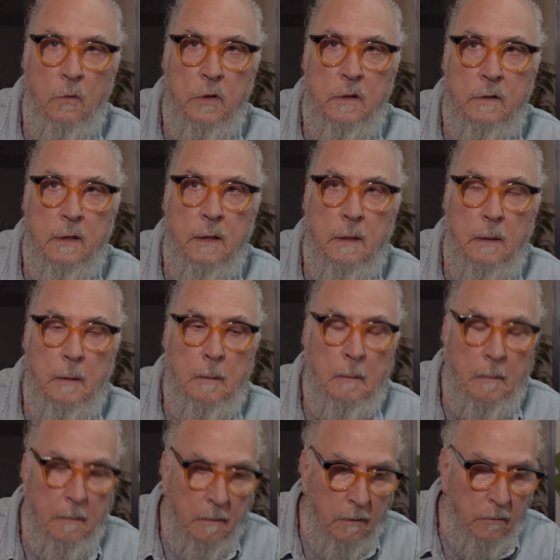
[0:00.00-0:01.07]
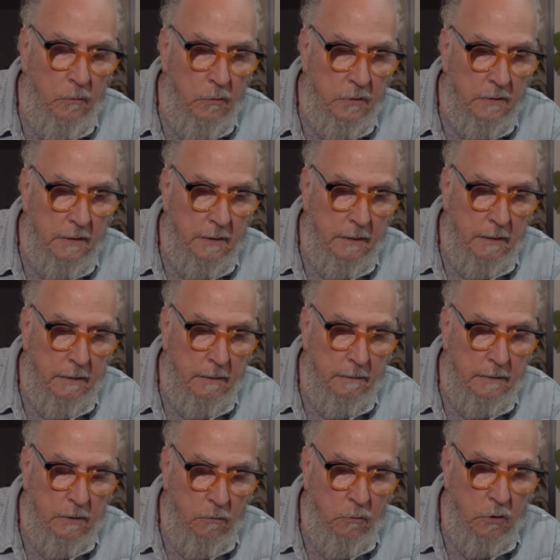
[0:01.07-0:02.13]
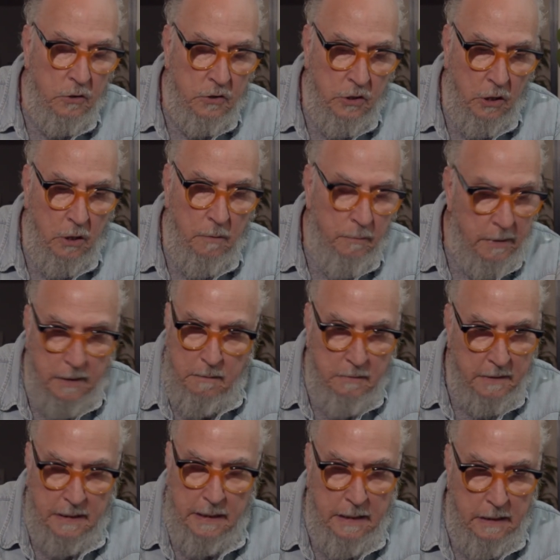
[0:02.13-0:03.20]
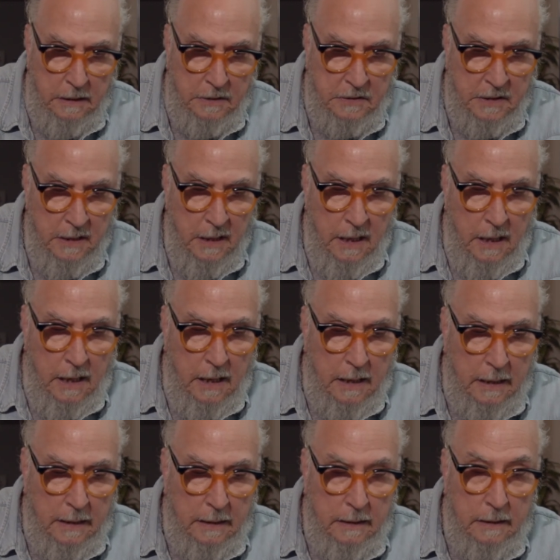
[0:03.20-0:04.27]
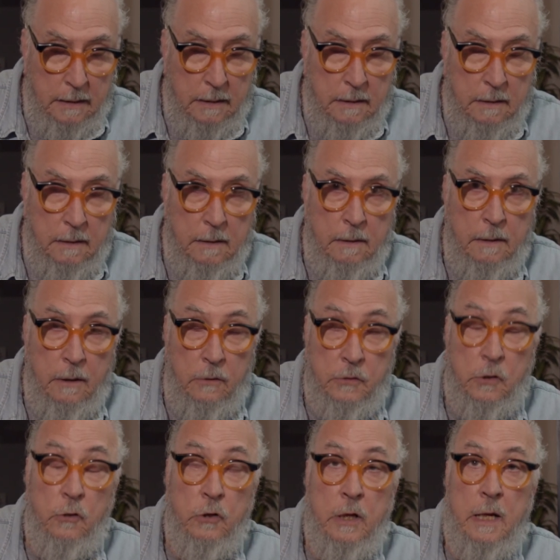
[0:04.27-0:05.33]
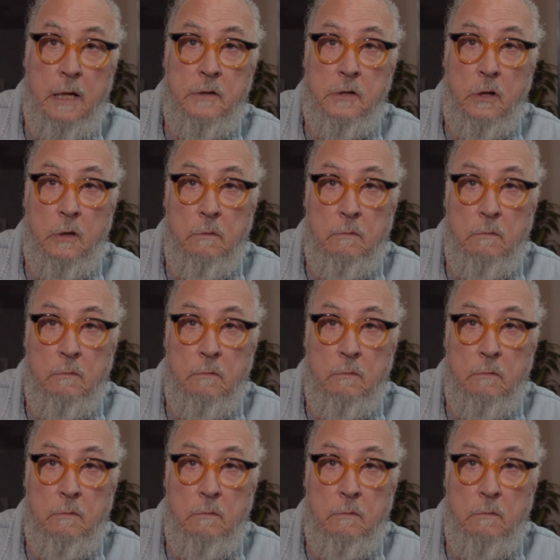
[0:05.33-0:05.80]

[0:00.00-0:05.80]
with the workshop and everything else, I also organized